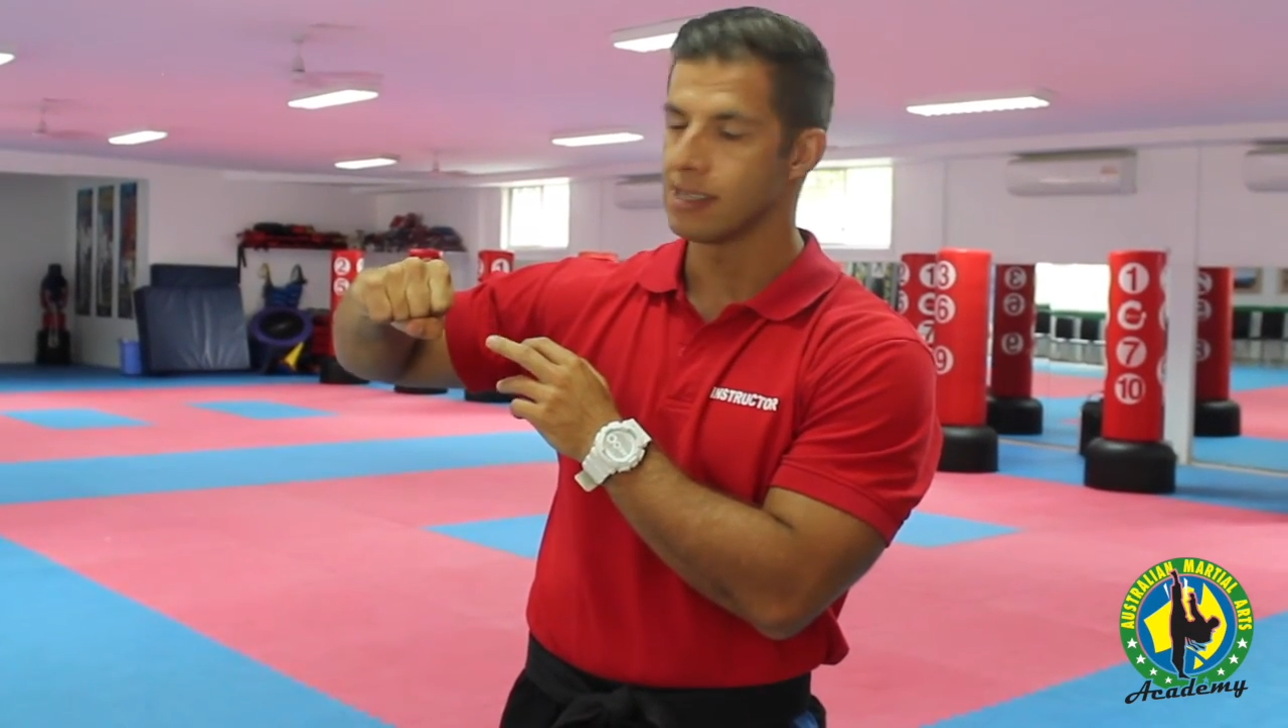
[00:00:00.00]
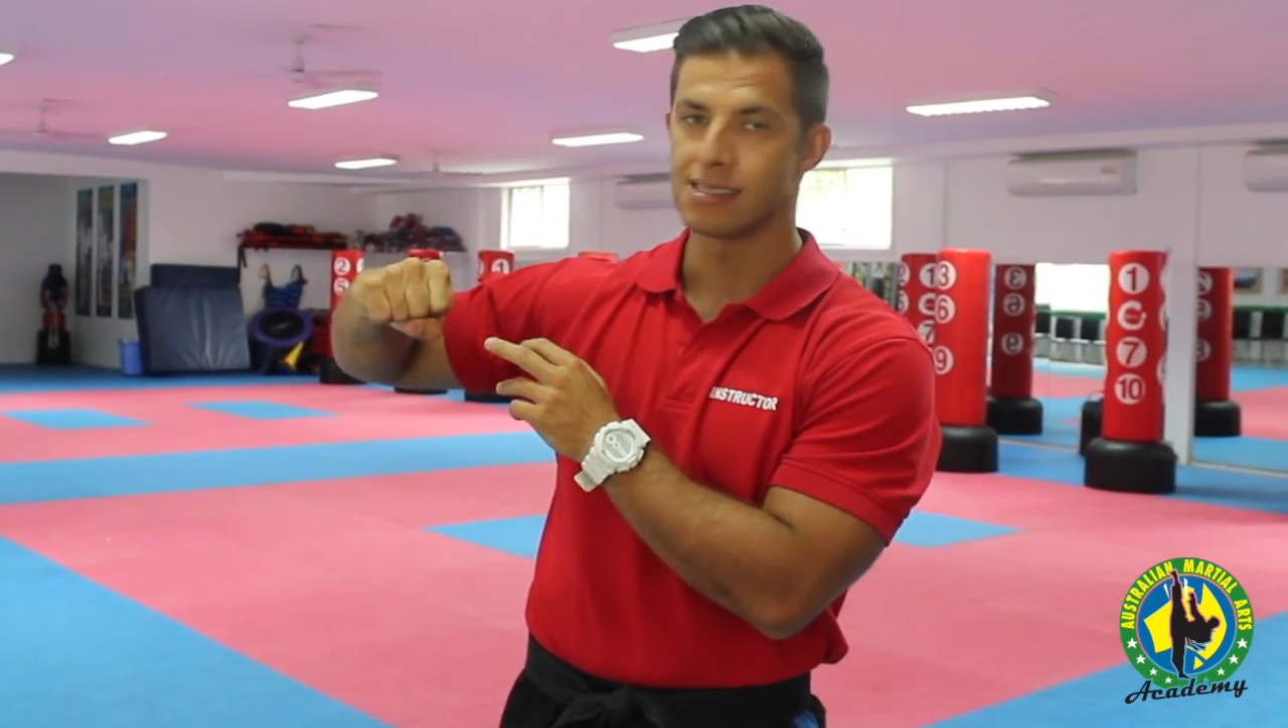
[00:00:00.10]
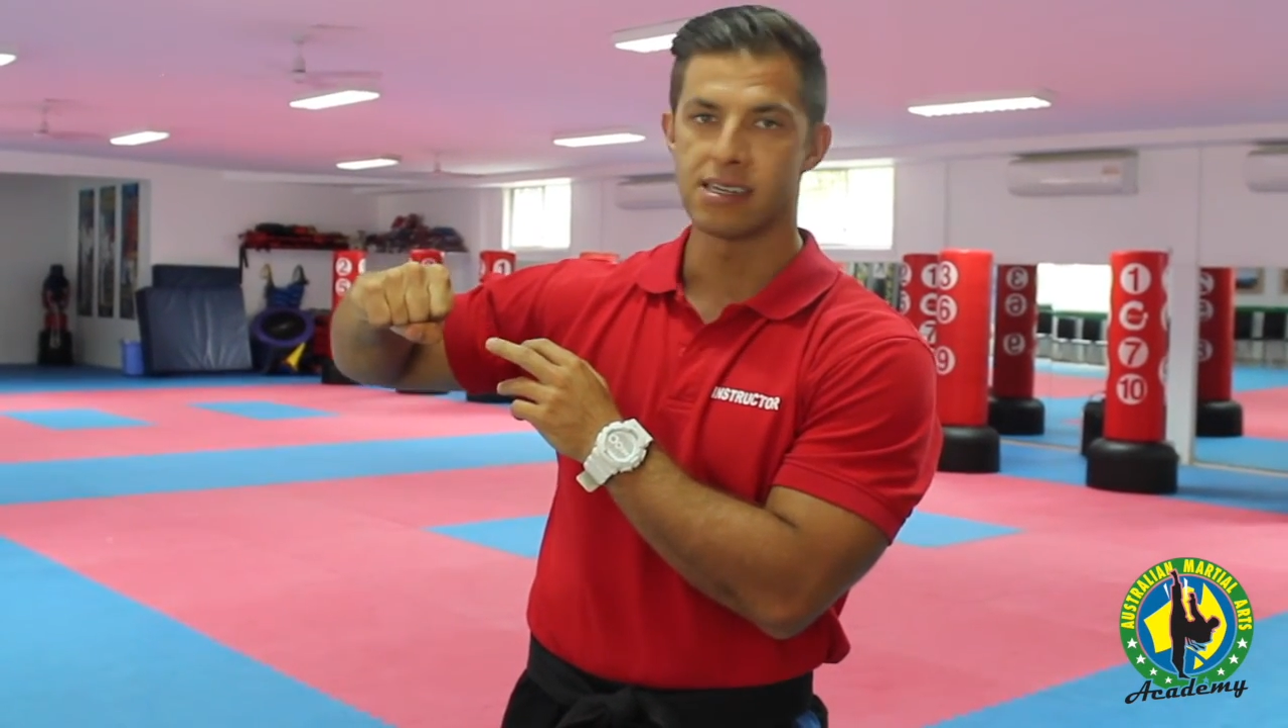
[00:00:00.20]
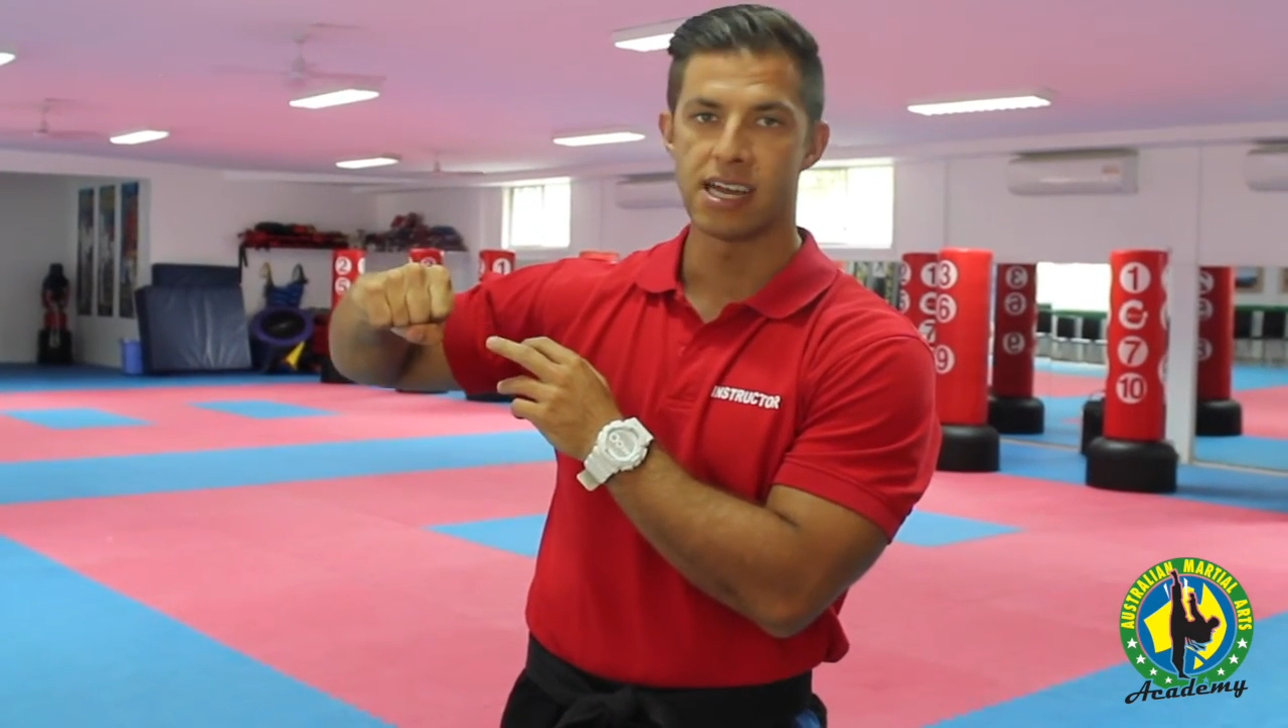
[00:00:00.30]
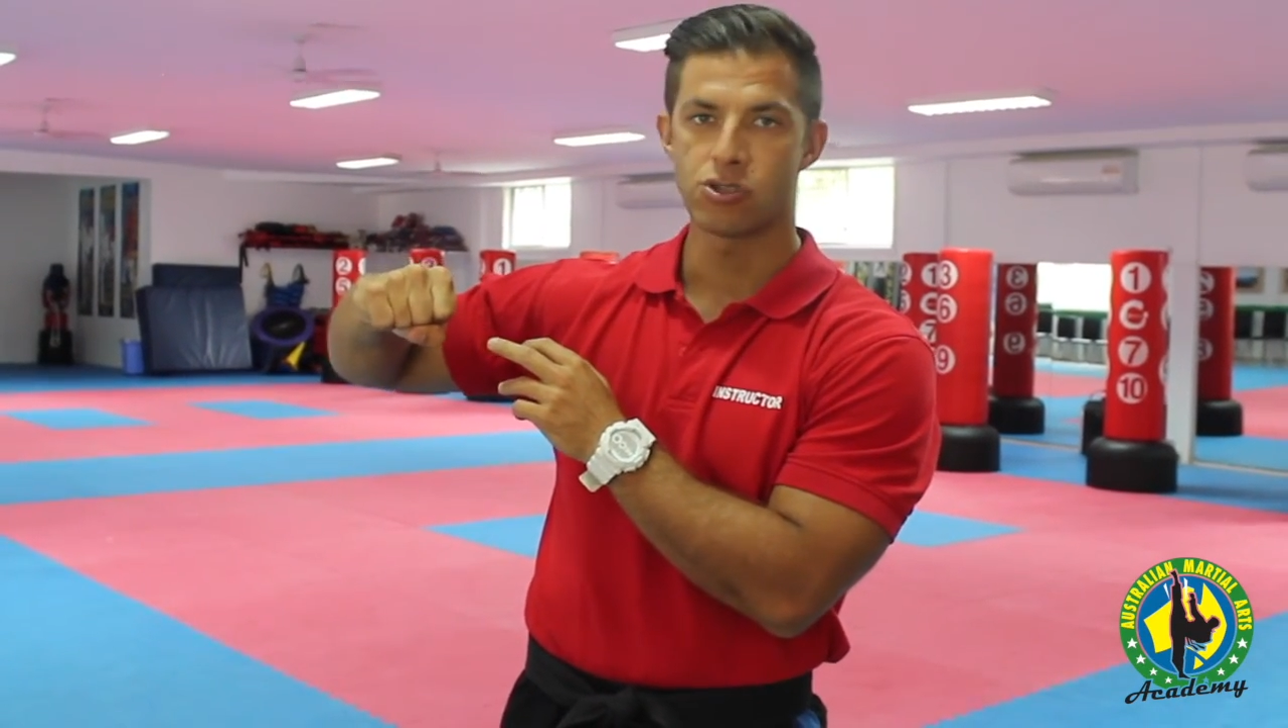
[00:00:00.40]

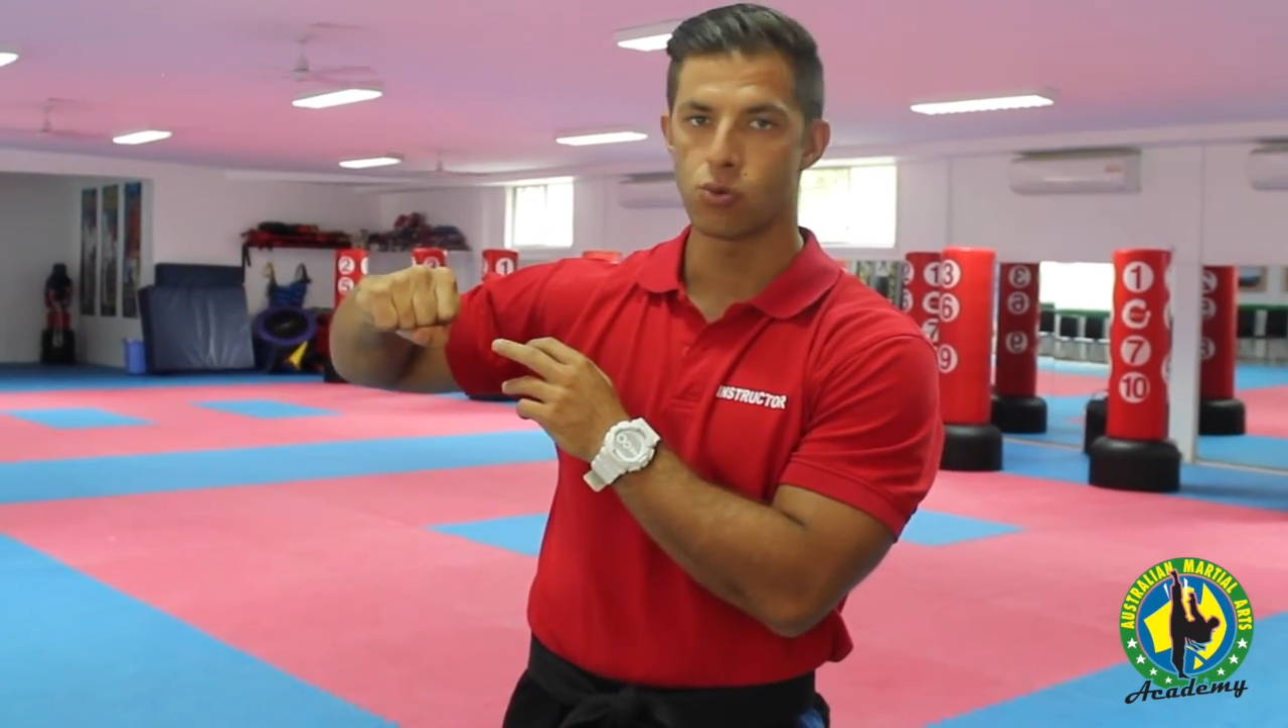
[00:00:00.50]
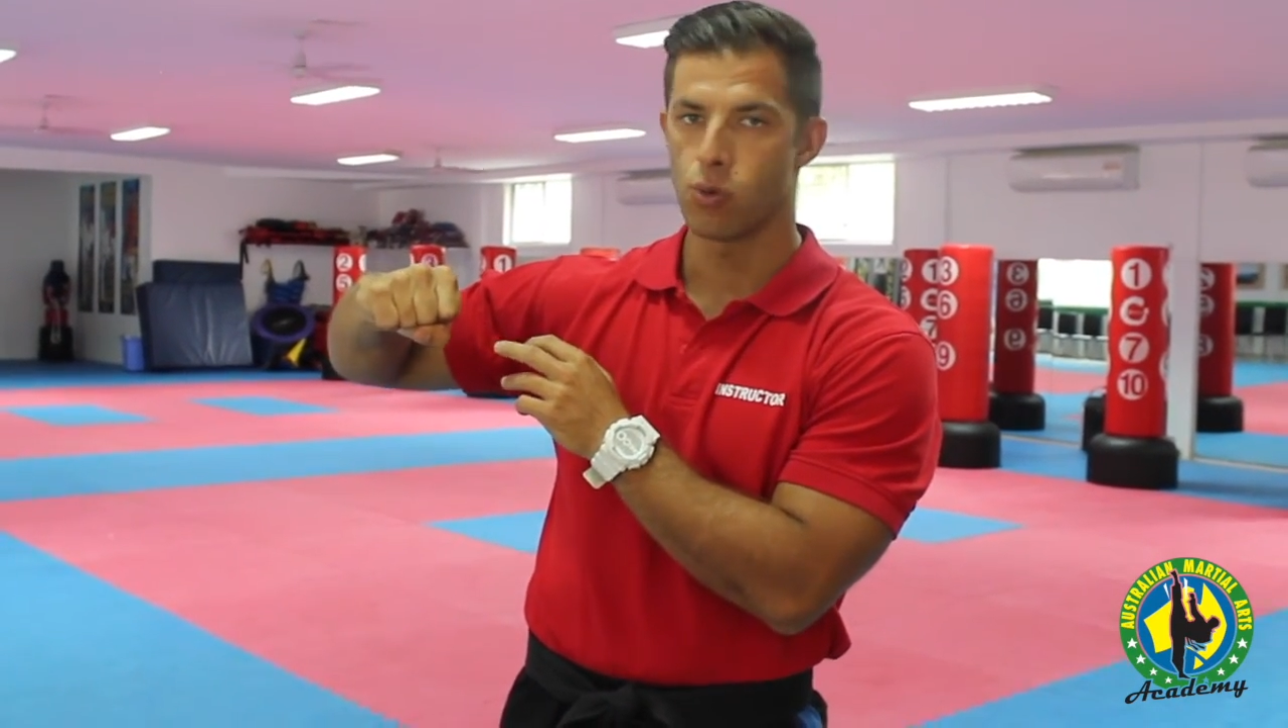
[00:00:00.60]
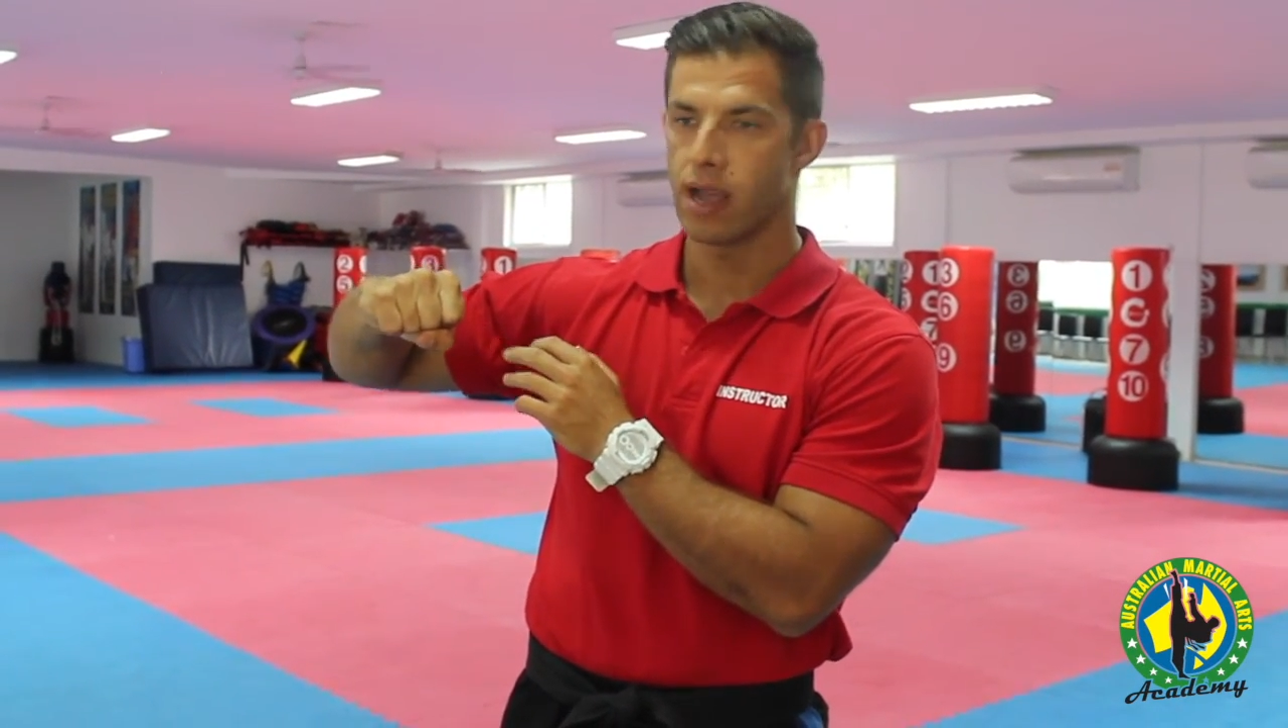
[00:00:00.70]
is the natural